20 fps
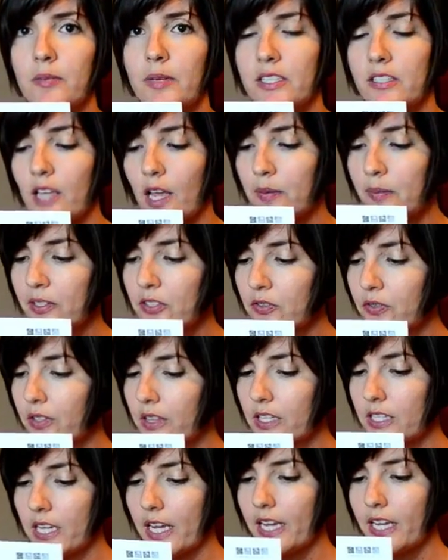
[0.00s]
assignments for
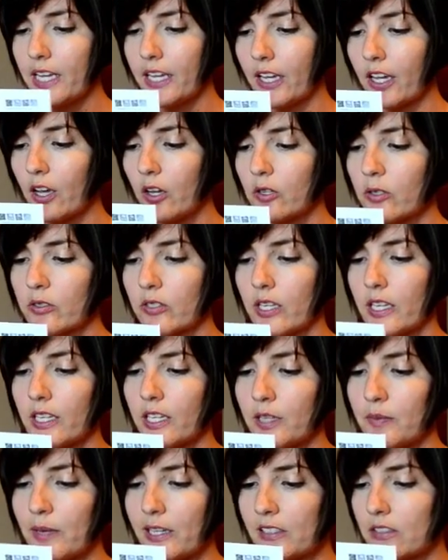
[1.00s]
the day, he goes
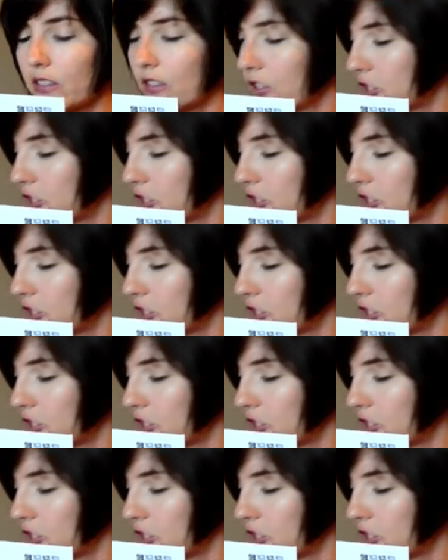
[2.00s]
and he makes a